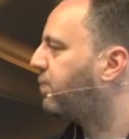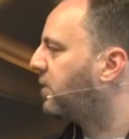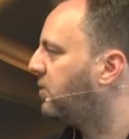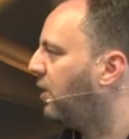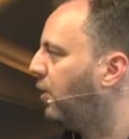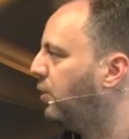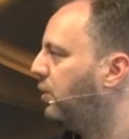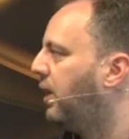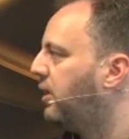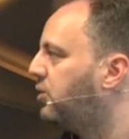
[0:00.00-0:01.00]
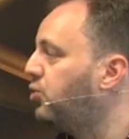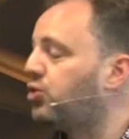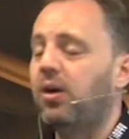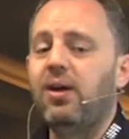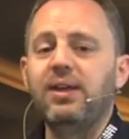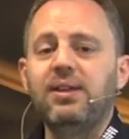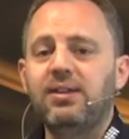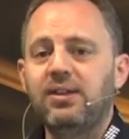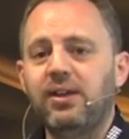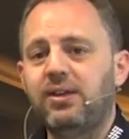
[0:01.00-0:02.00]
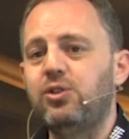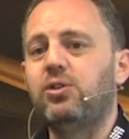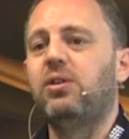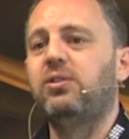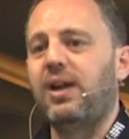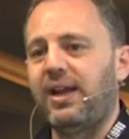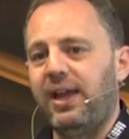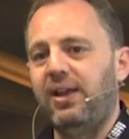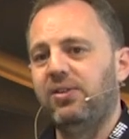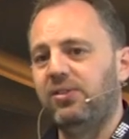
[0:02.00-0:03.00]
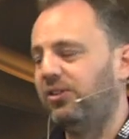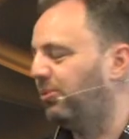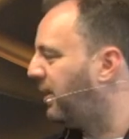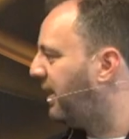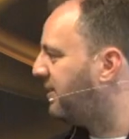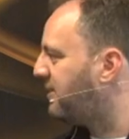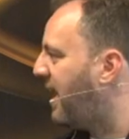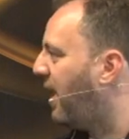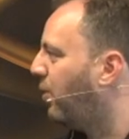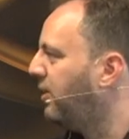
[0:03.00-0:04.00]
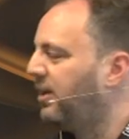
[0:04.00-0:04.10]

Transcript: So do try control dragging onto your playlist now,